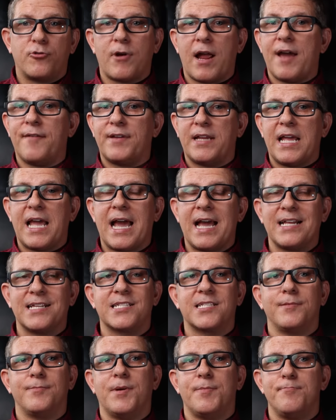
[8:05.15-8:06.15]
Gravity
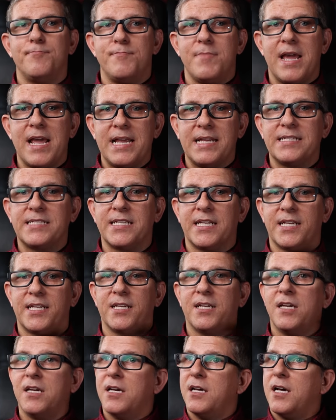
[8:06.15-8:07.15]
has some
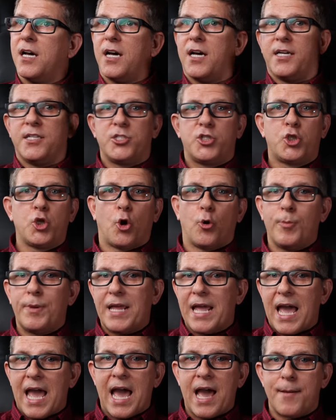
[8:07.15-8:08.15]
amazing
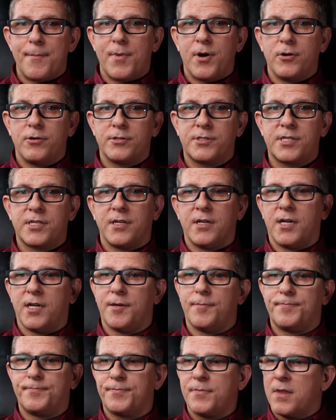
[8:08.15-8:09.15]
Dolby
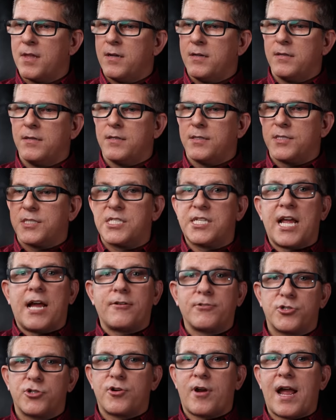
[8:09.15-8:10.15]
Atmos
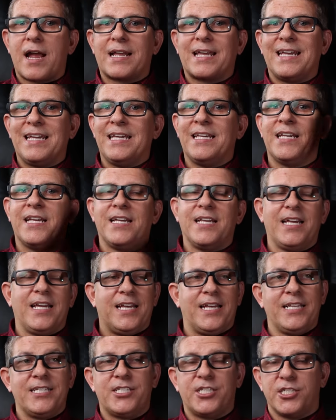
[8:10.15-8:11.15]
soundtrack in it,
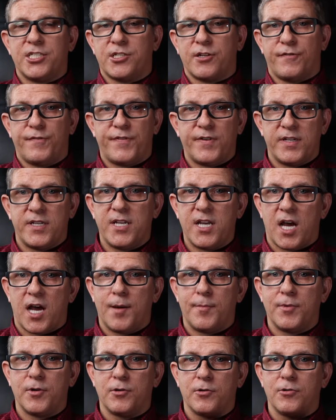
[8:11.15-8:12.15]
and it's just a
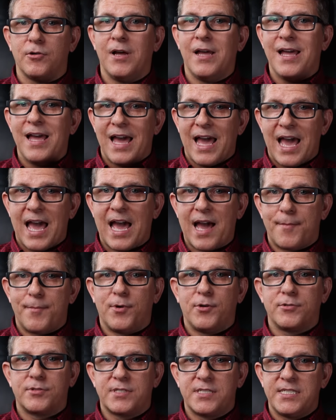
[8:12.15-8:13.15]
phenomenal
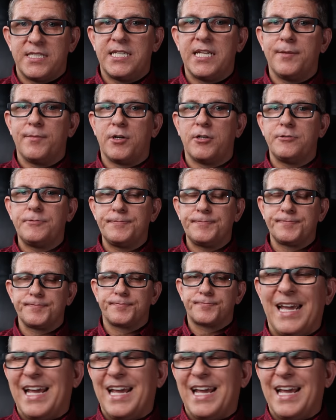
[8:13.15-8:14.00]
Atmos demo.